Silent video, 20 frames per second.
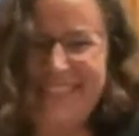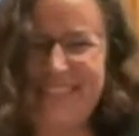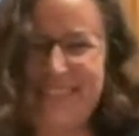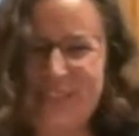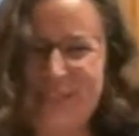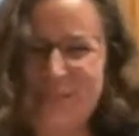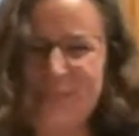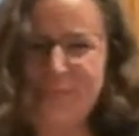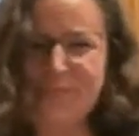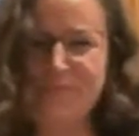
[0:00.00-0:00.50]

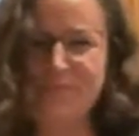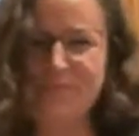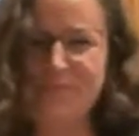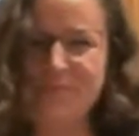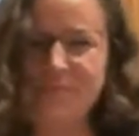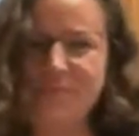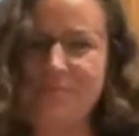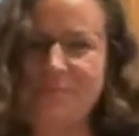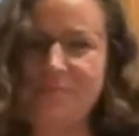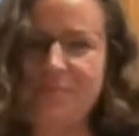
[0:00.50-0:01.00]

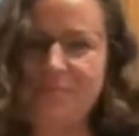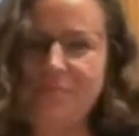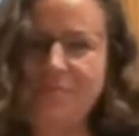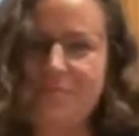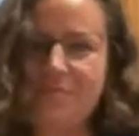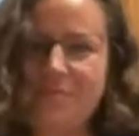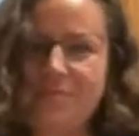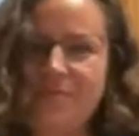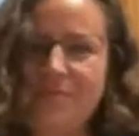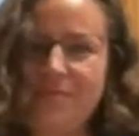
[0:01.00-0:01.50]

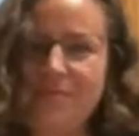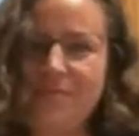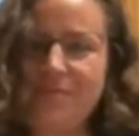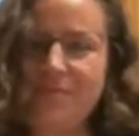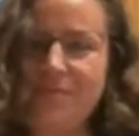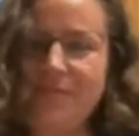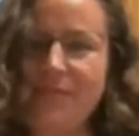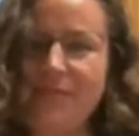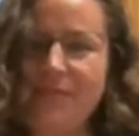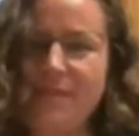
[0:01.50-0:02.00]

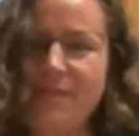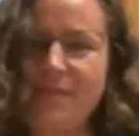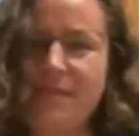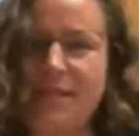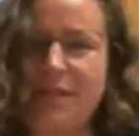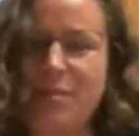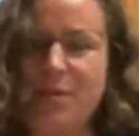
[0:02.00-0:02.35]
[no speech]